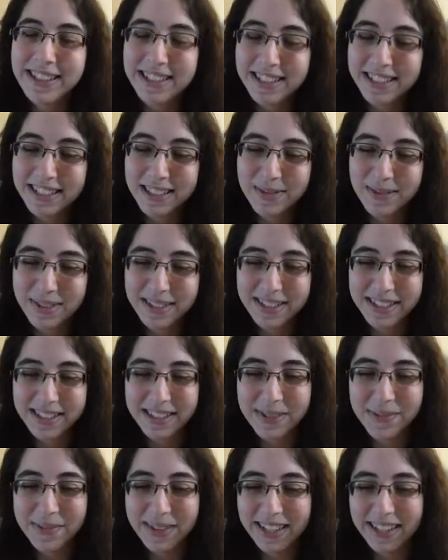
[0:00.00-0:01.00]
6 months
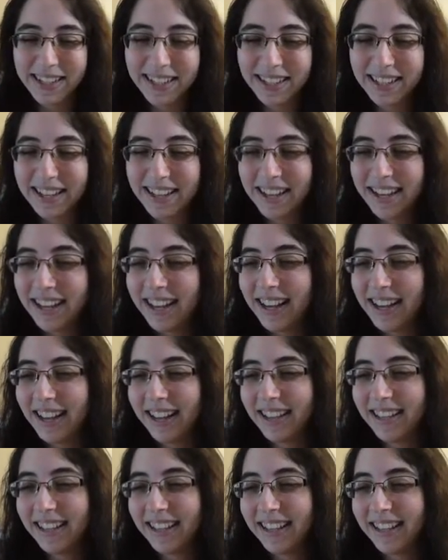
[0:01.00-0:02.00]
to make.
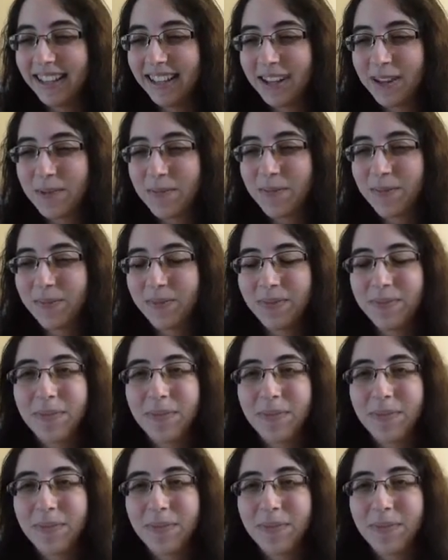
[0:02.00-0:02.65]
And then